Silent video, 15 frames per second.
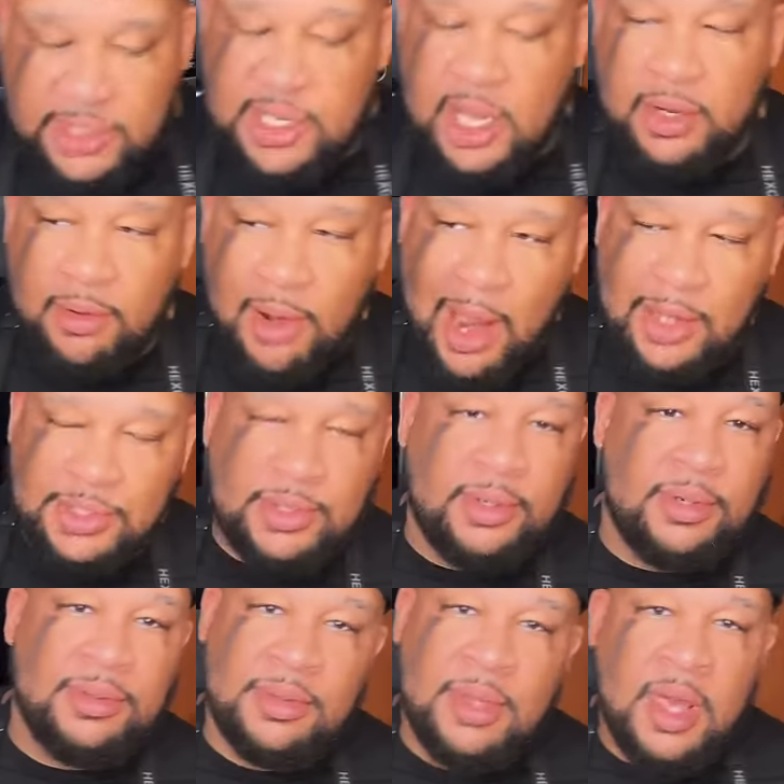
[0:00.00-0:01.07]
a meat
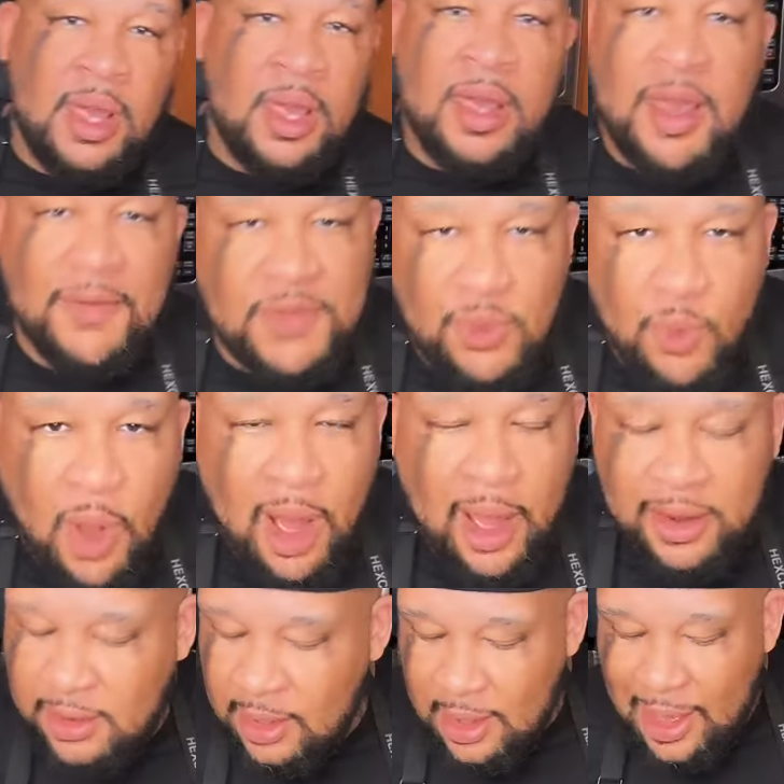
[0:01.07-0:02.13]
tenderizer if you
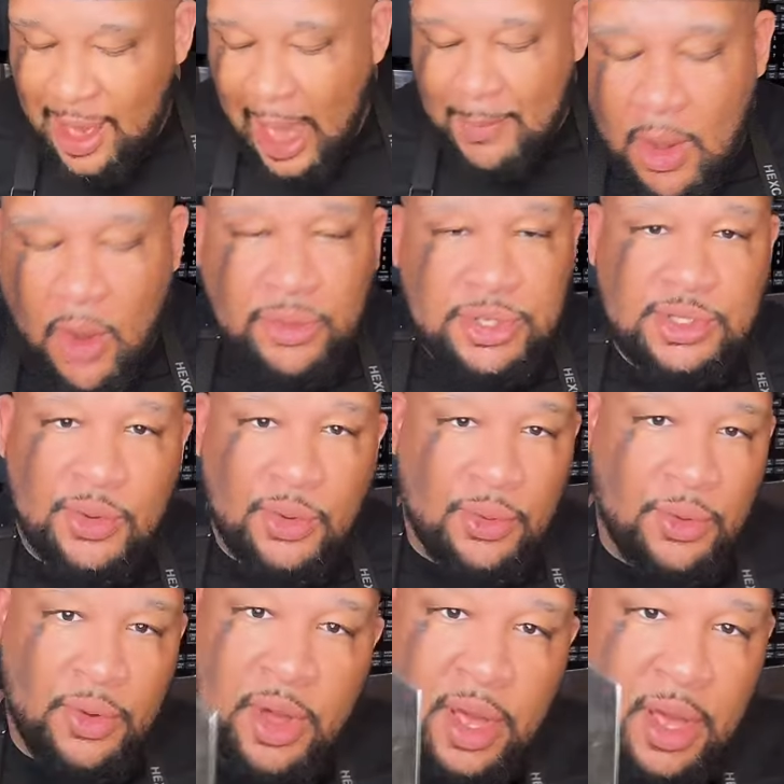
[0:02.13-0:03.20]
want. I'm old
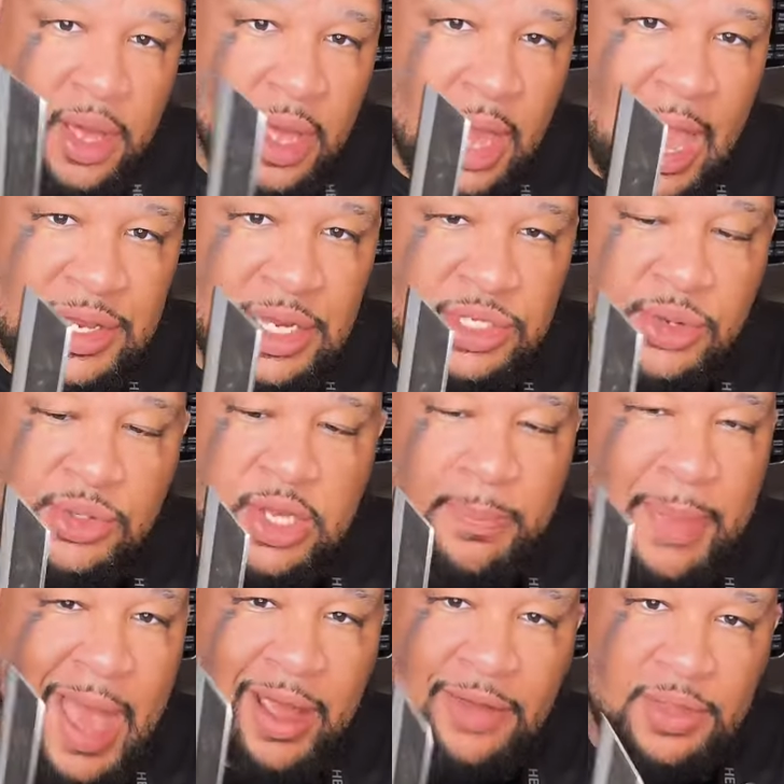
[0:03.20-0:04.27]
school. I just use
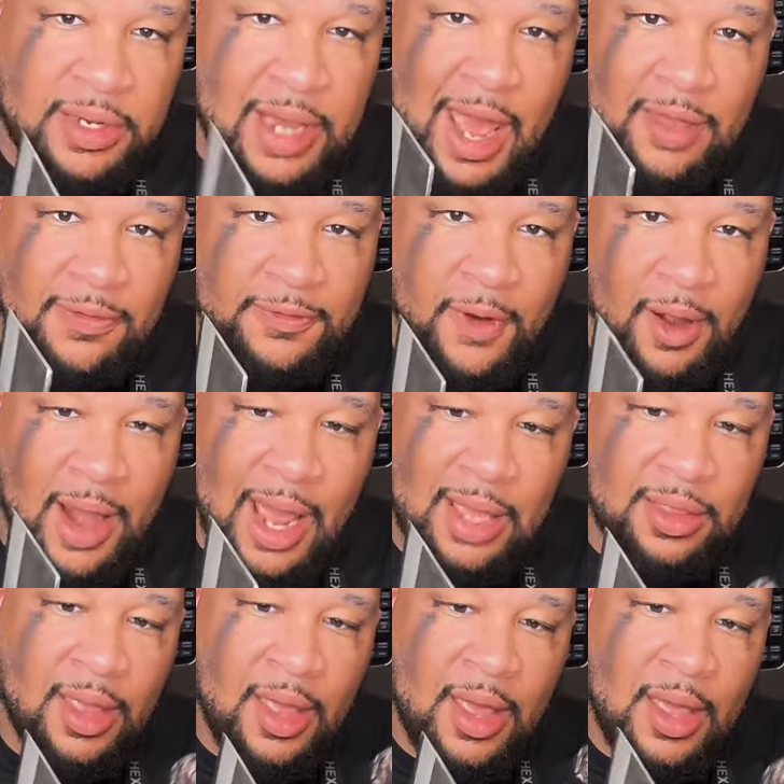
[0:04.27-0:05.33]
the back of the knife, all
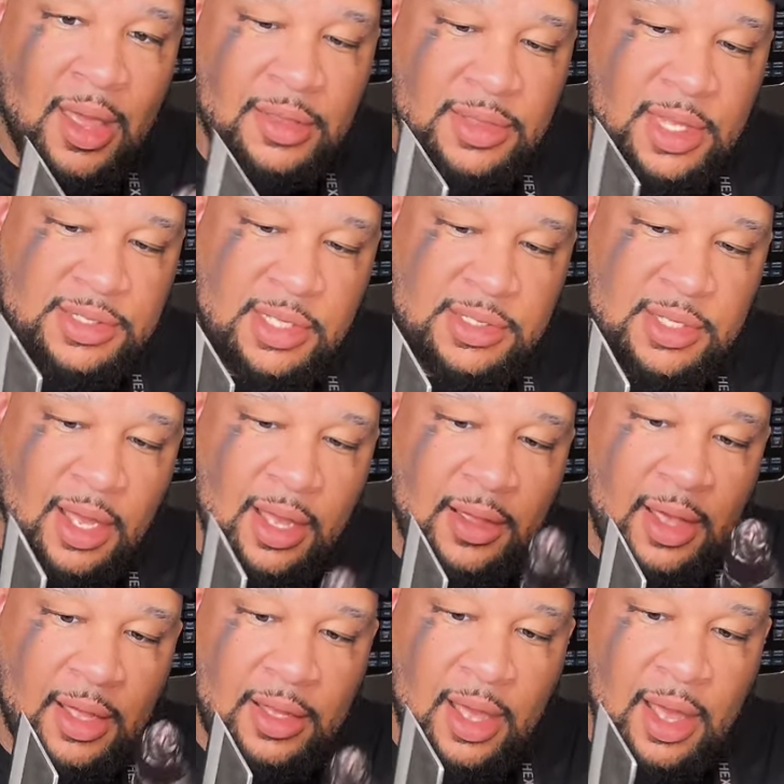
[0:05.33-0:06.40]
right? This is
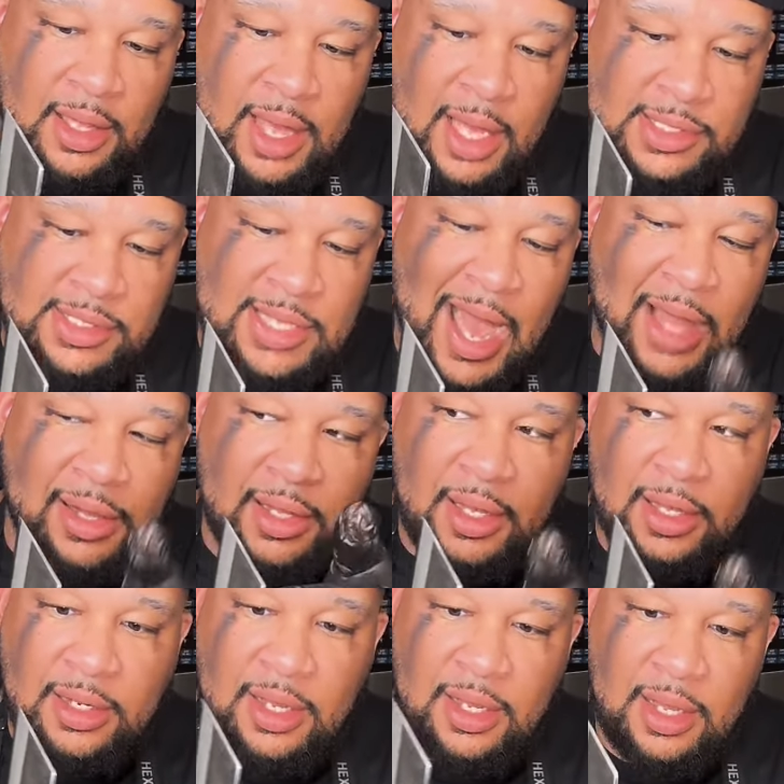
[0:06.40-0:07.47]
a, a, a
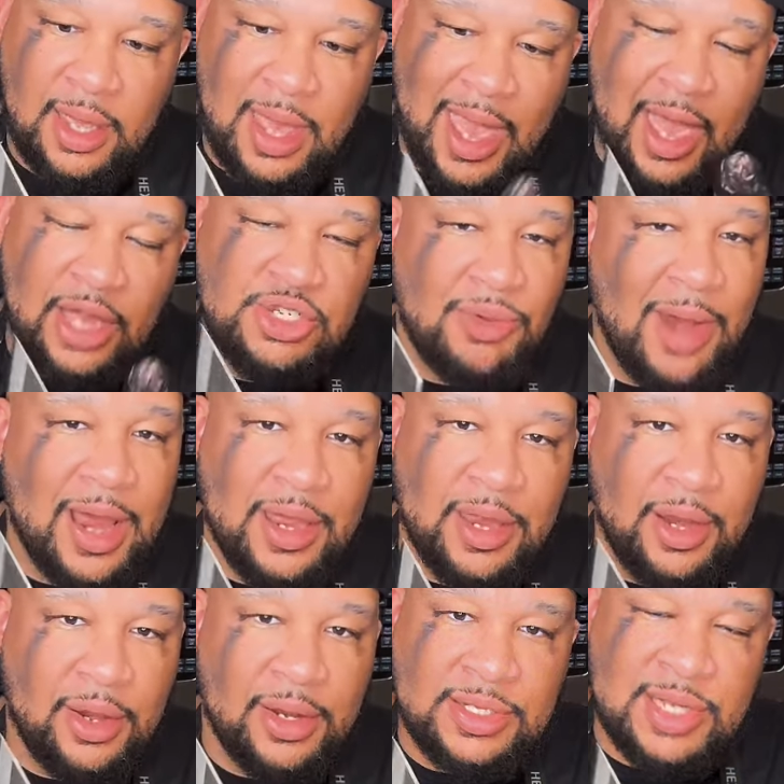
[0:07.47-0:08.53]
solid edge right
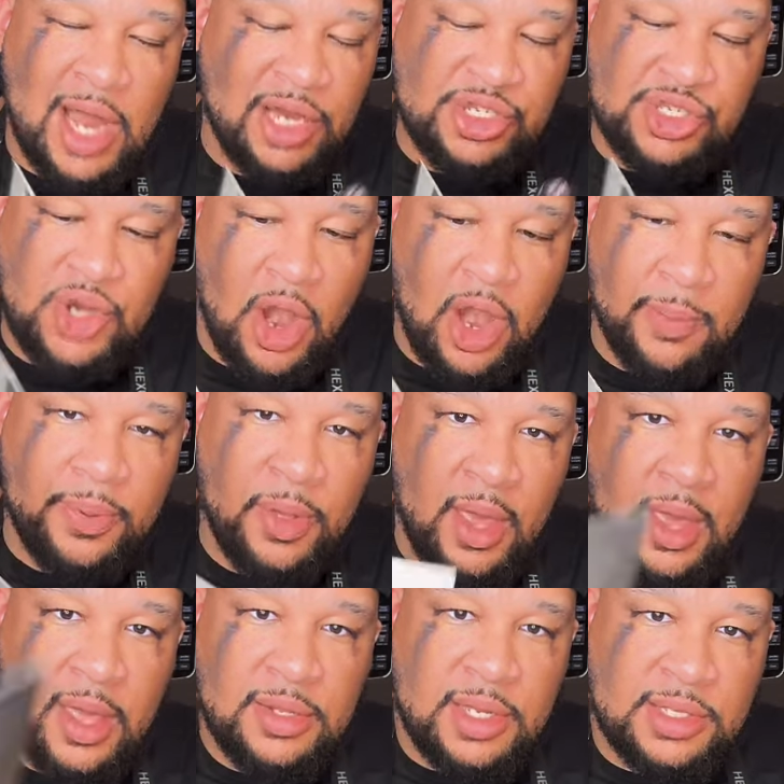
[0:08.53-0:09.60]
here. It's not sharp.